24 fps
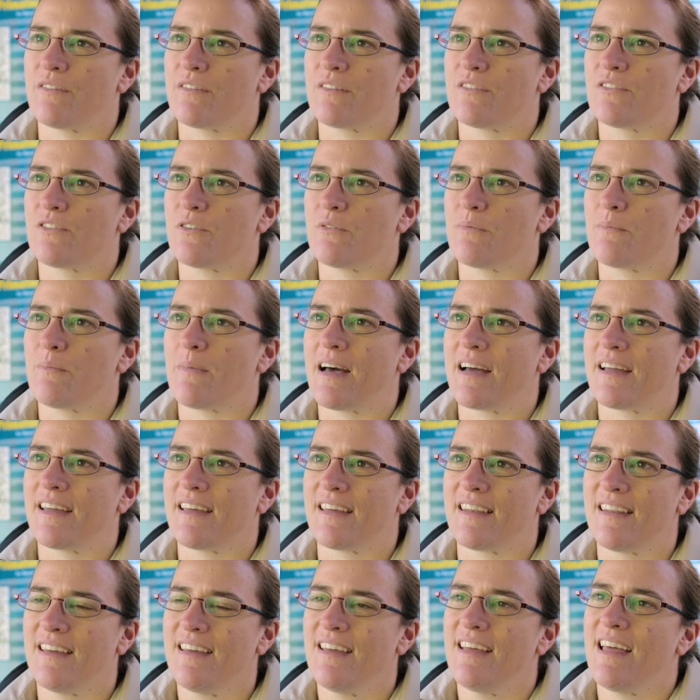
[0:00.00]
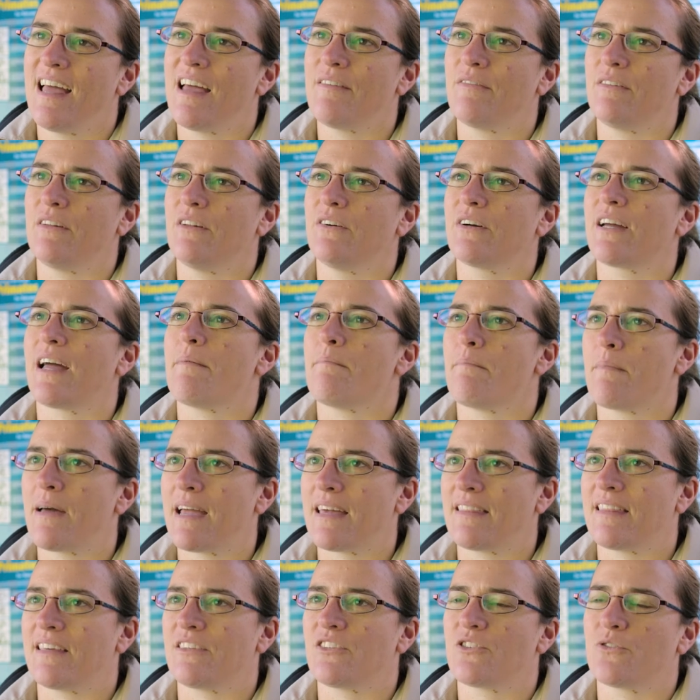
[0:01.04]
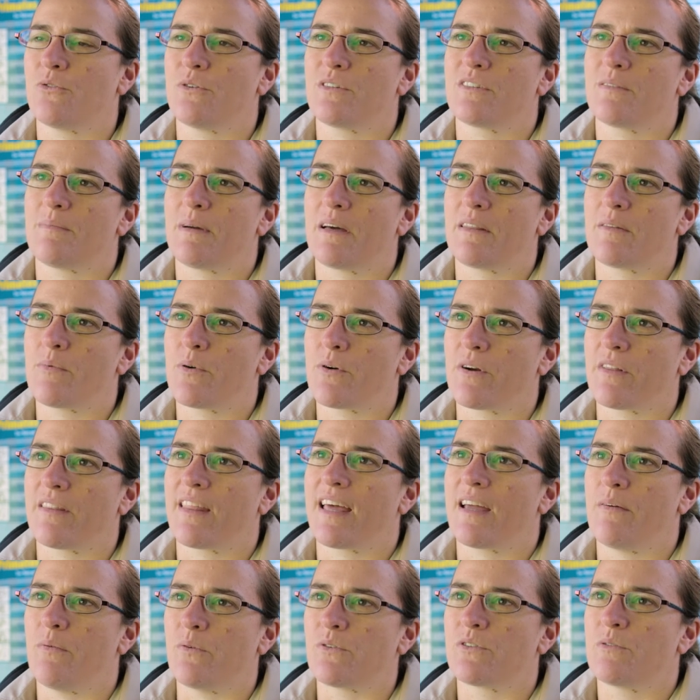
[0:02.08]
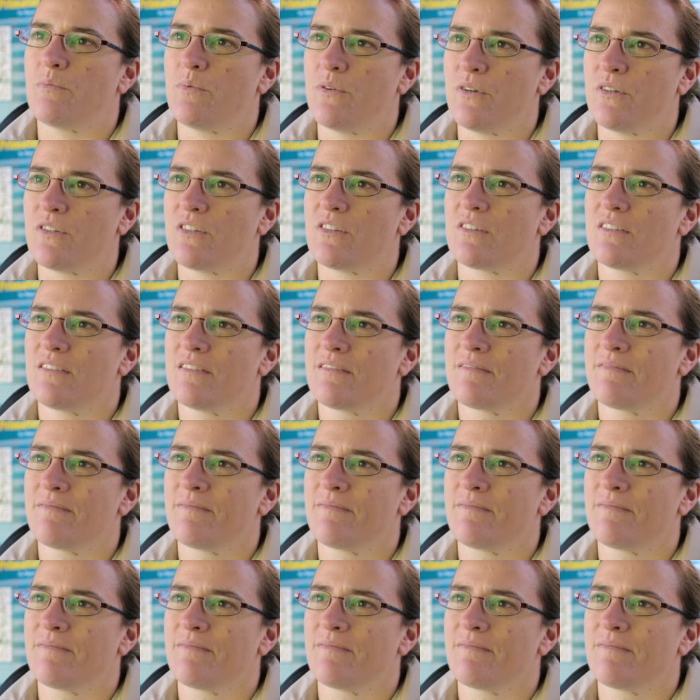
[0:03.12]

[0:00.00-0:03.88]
in the supermarket, have a look and make that choice about the product they want to purchase.